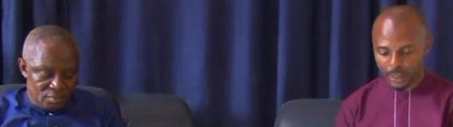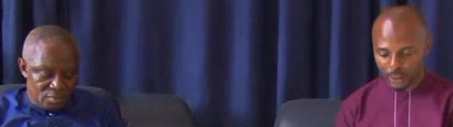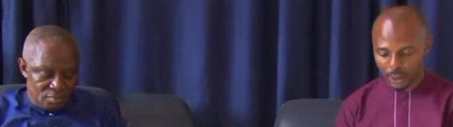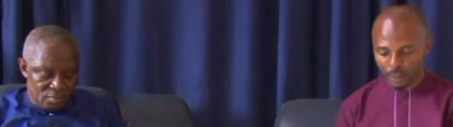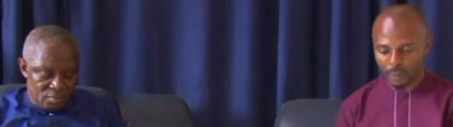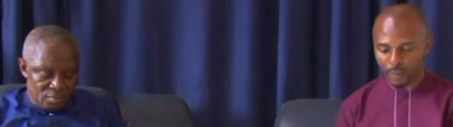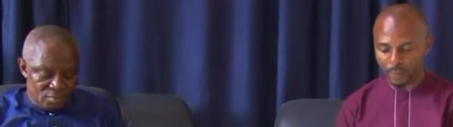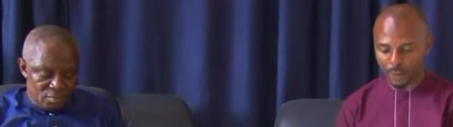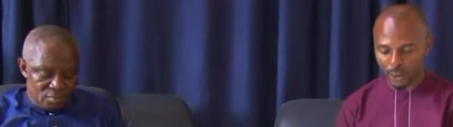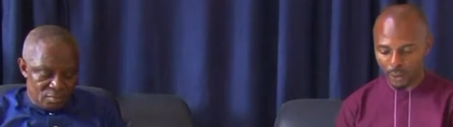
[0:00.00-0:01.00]
Speaker 1: kingdom
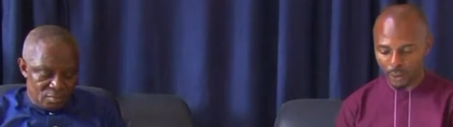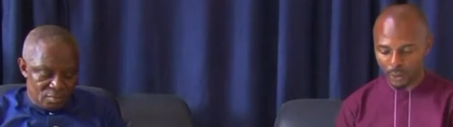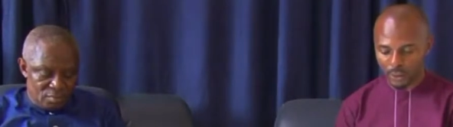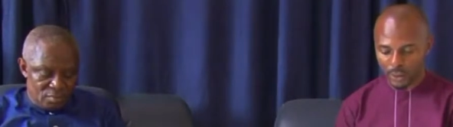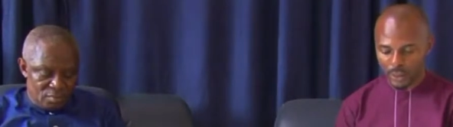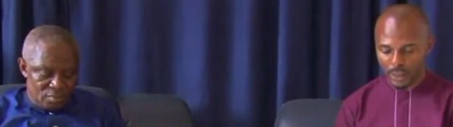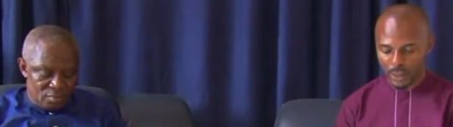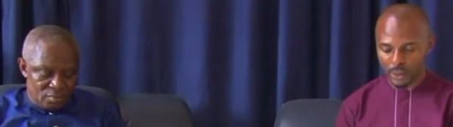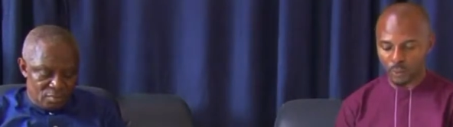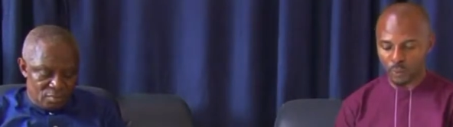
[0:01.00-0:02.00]
of God
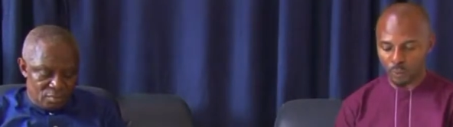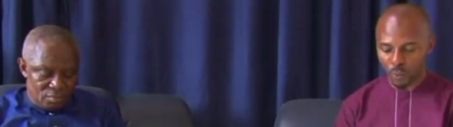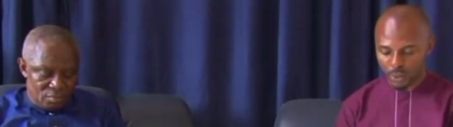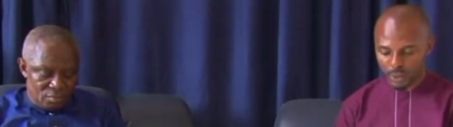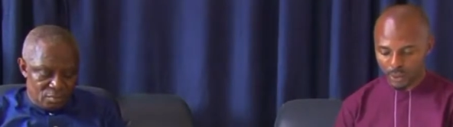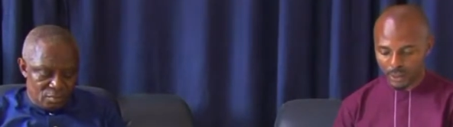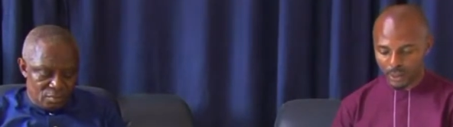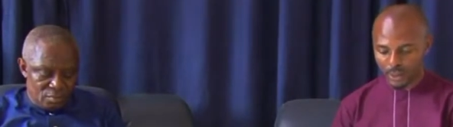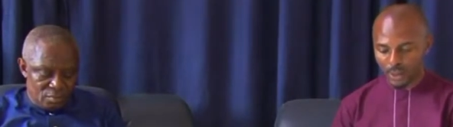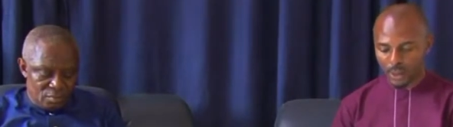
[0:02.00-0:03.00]
is
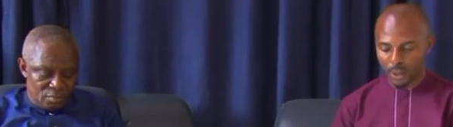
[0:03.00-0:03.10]
worthy